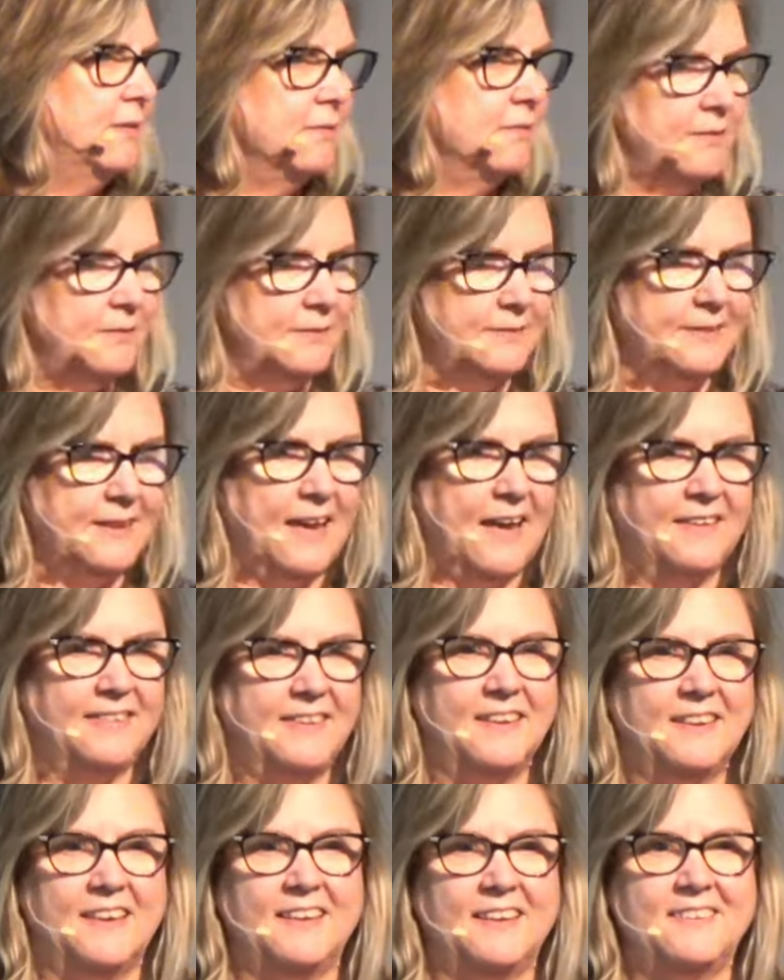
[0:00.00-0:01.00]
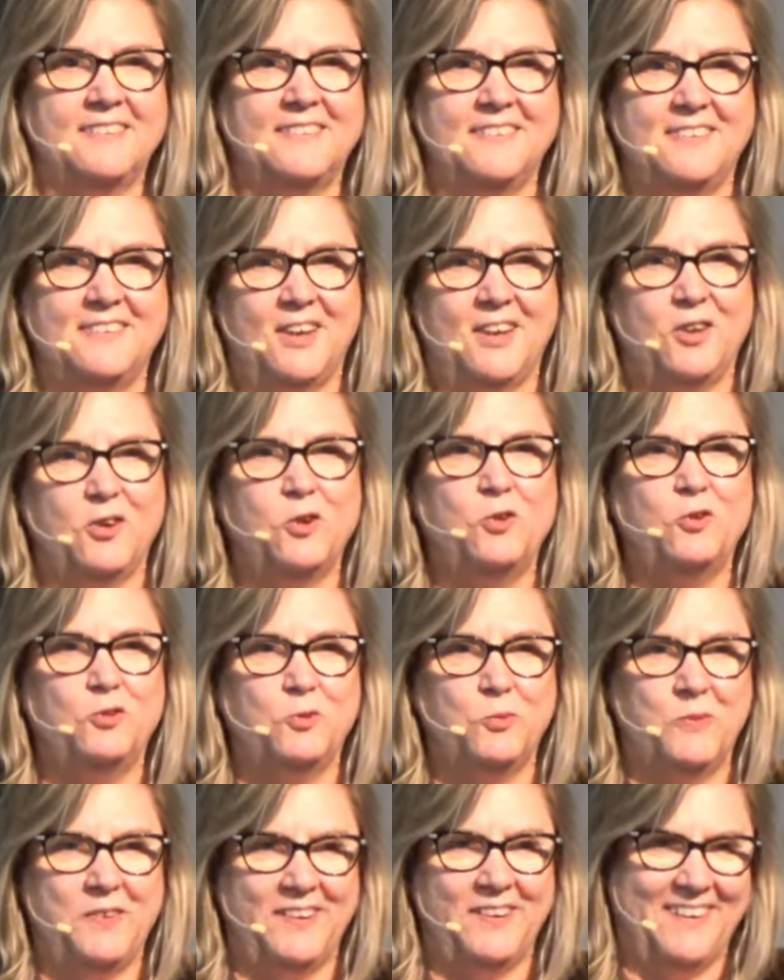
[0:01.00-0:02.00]
Or as Kathy likes to say,
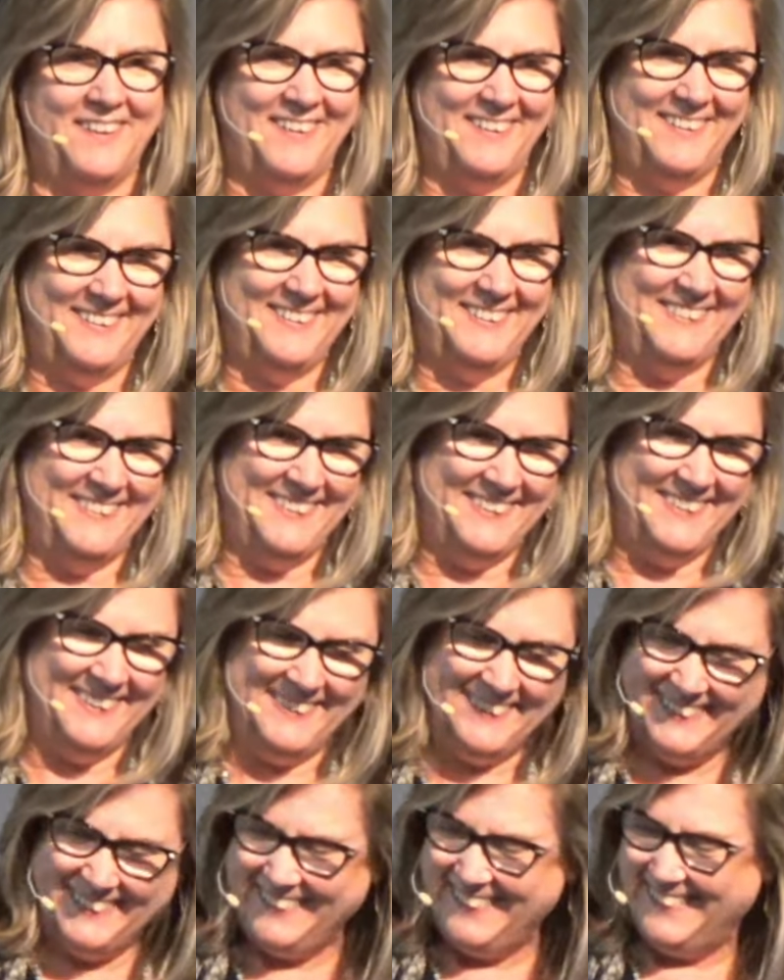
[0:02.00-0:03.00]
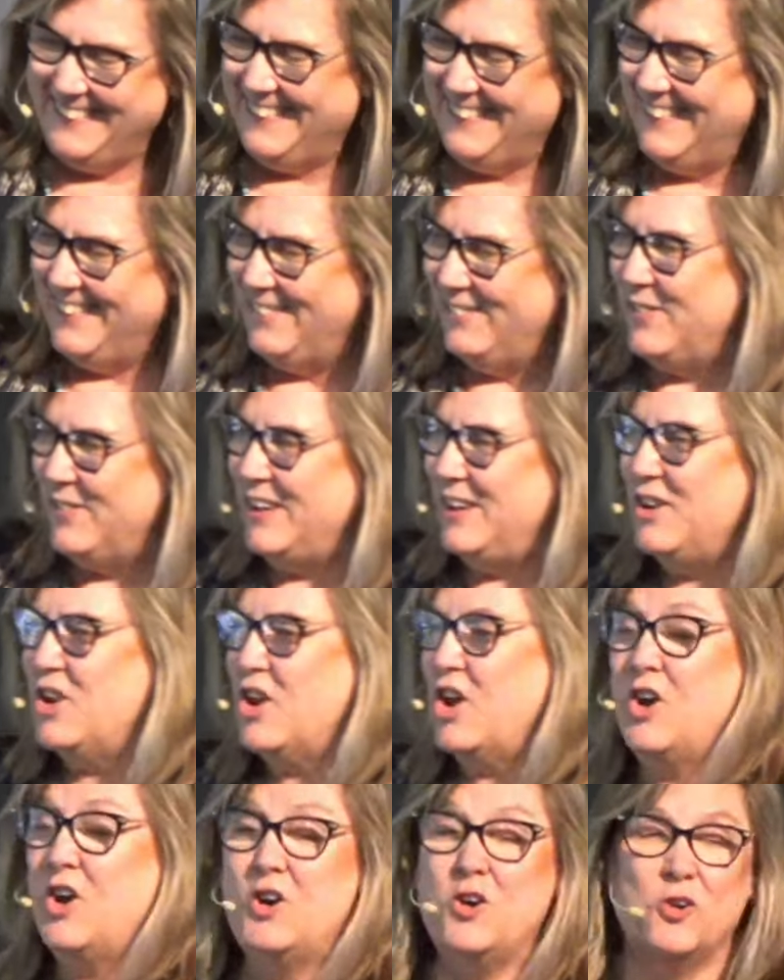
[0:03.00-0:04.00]
whose we are. We
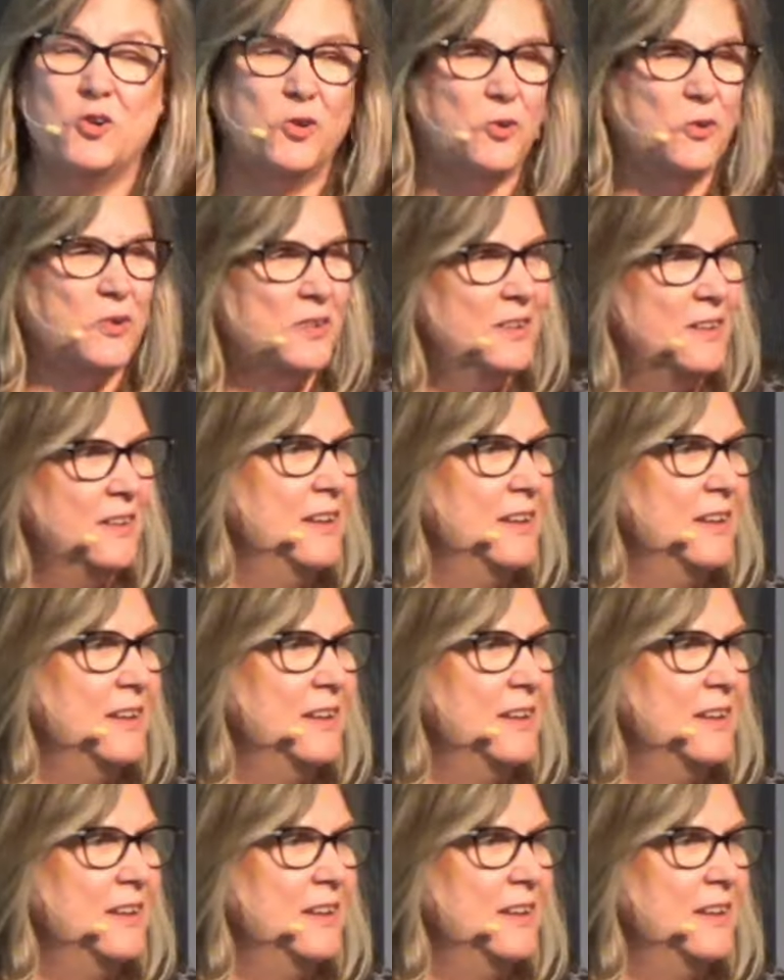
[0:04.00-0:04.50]
know